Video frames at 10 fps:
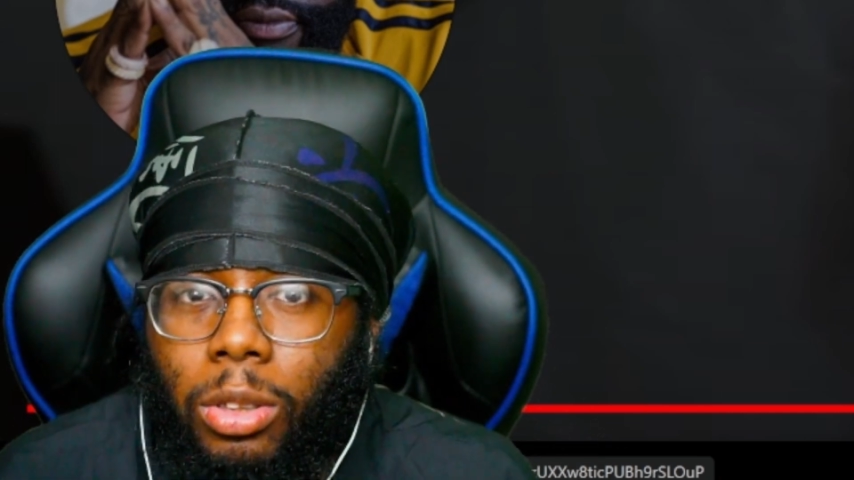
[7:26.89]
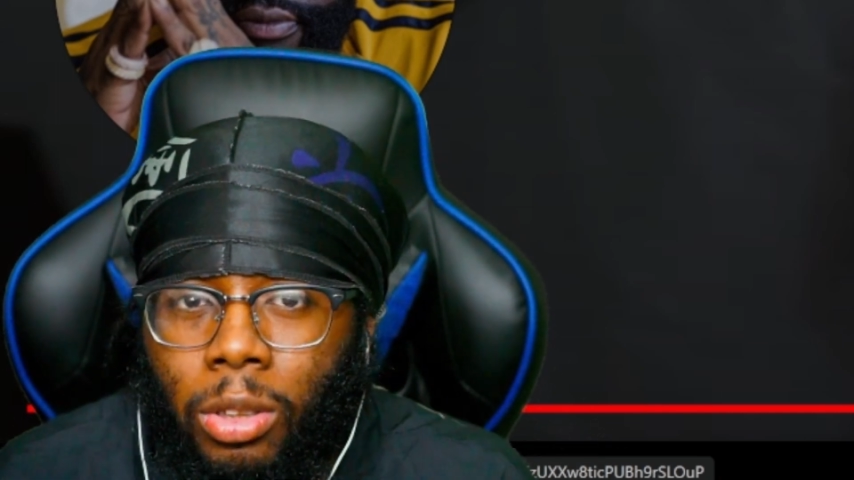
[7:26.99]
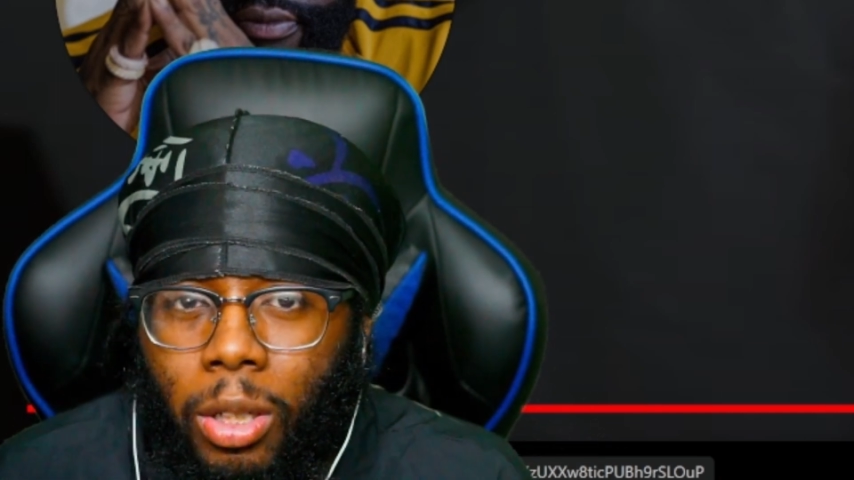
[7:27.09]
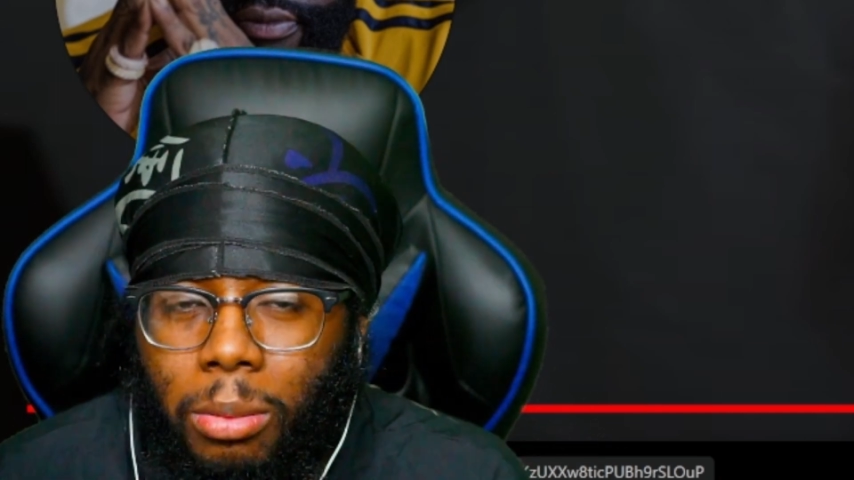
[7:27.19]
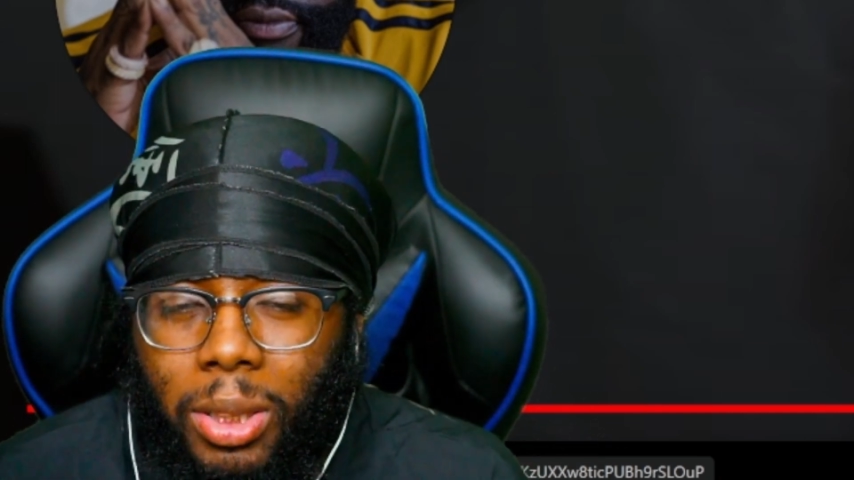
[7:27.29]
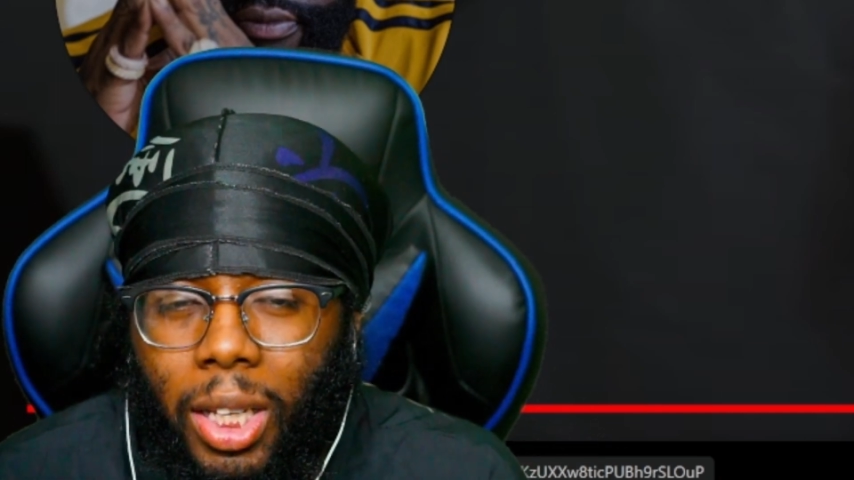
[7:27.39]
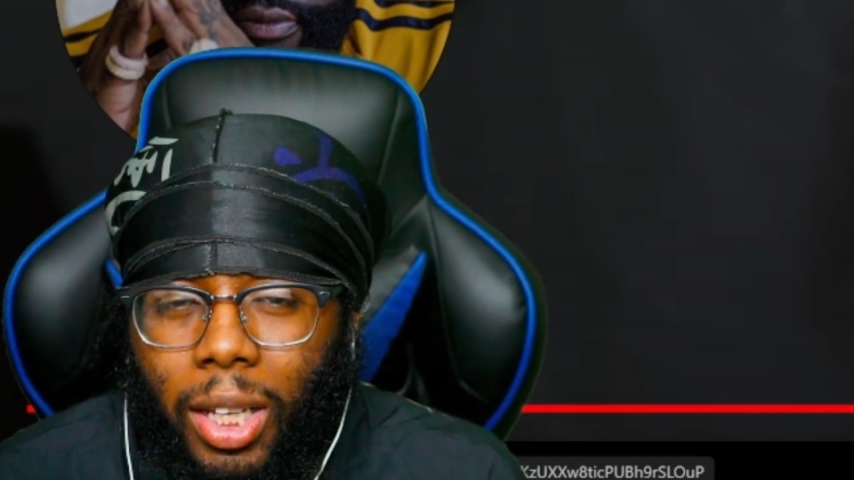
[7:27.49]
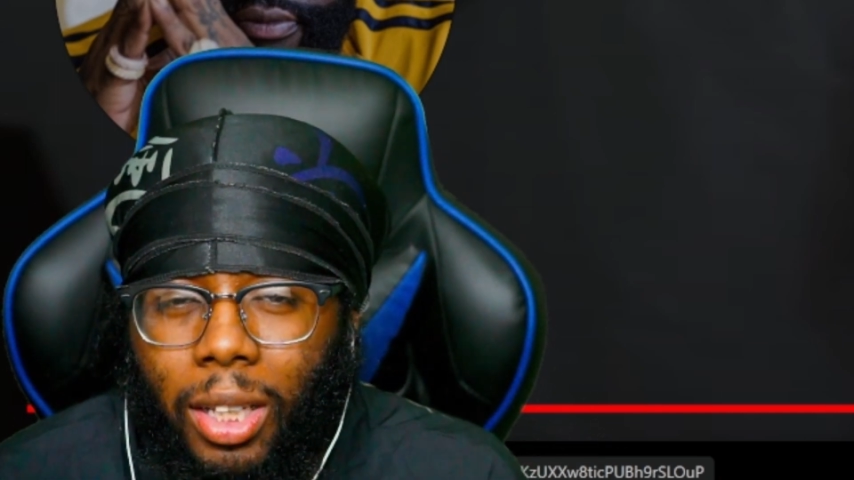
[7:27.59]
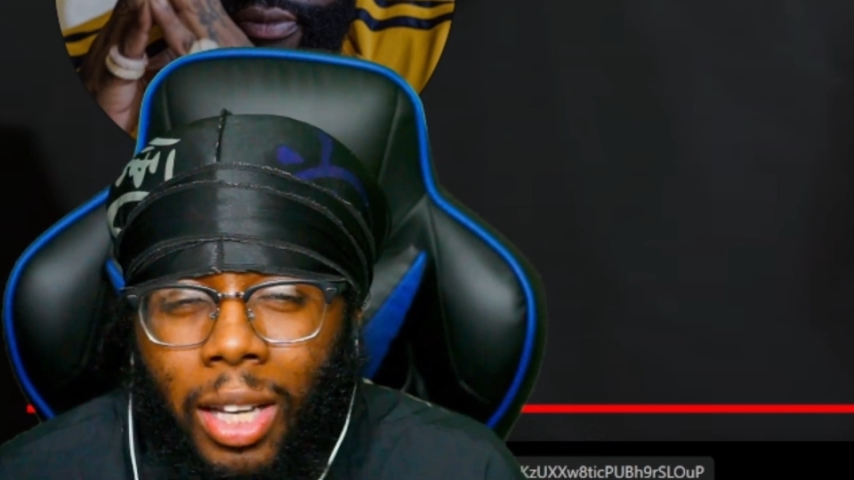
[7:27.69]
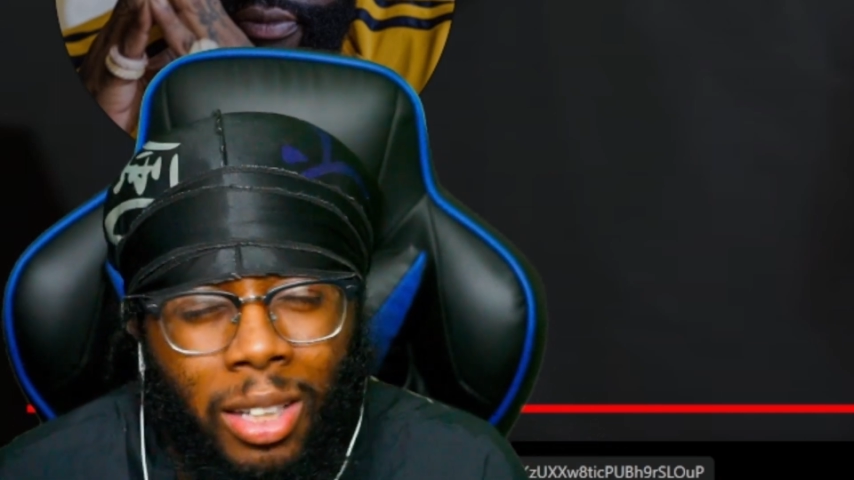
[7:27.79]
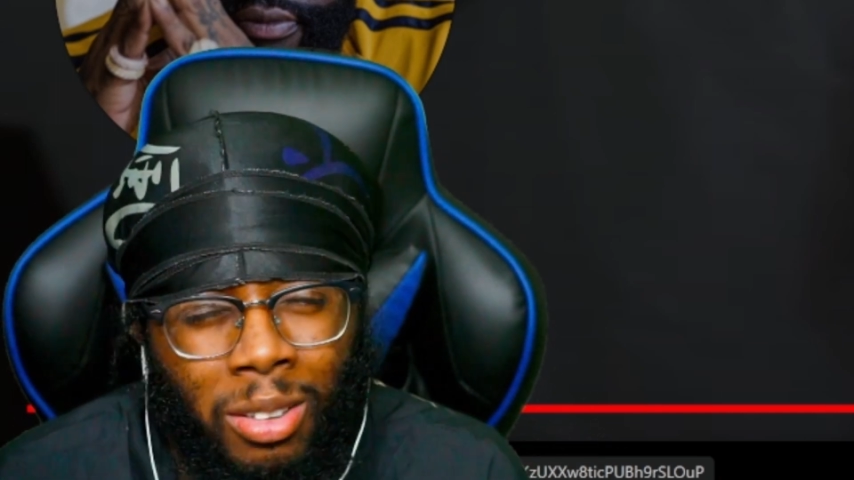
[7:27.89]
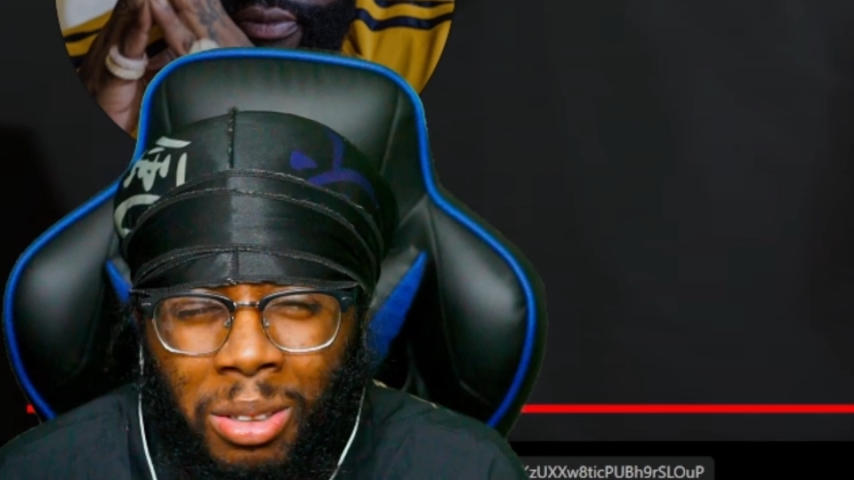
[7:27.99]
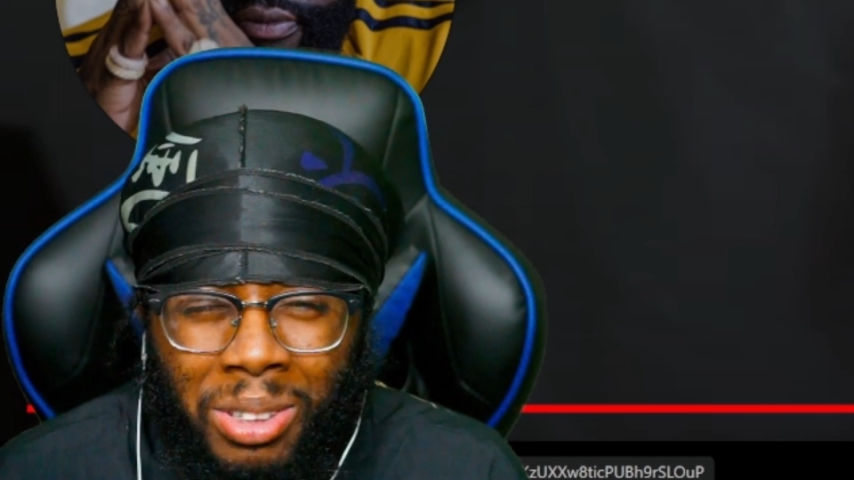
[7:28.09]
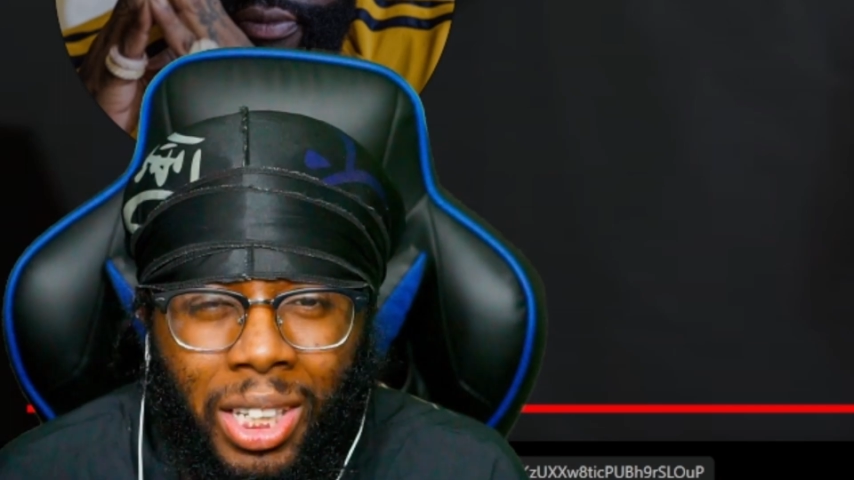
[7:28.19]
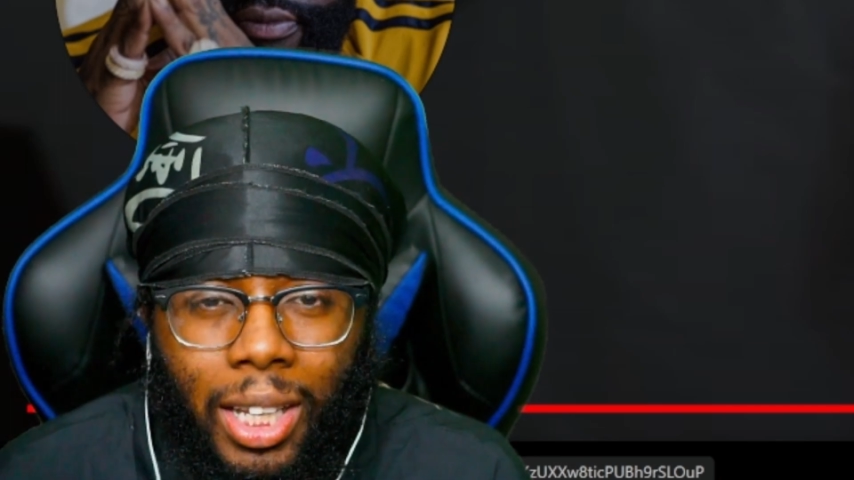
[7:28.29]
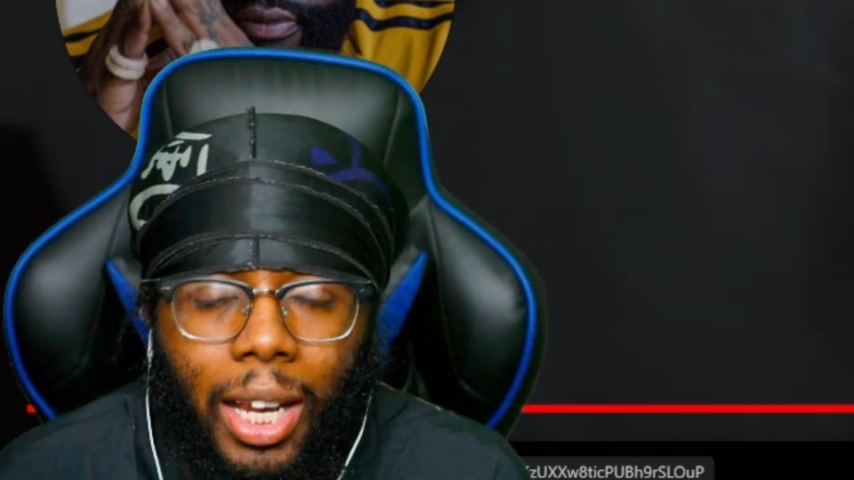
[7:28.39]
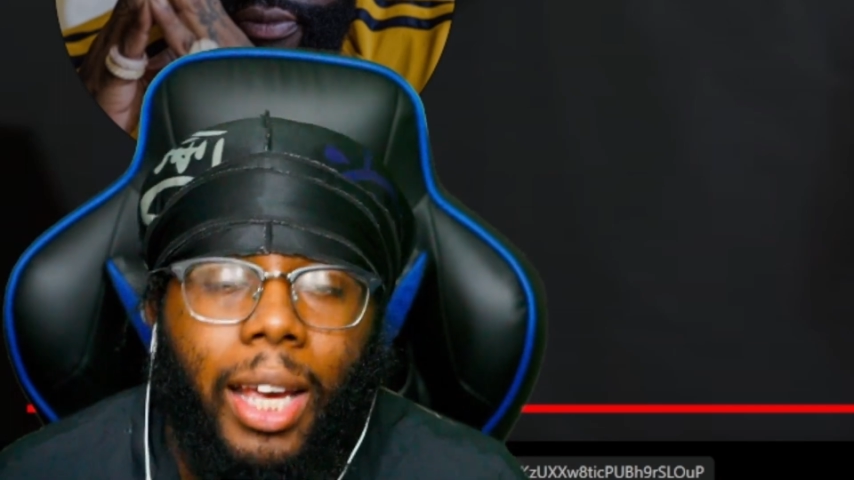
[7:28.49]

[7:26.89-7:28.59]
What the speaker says: You know what I'm saying? Like, you know what I'm saying?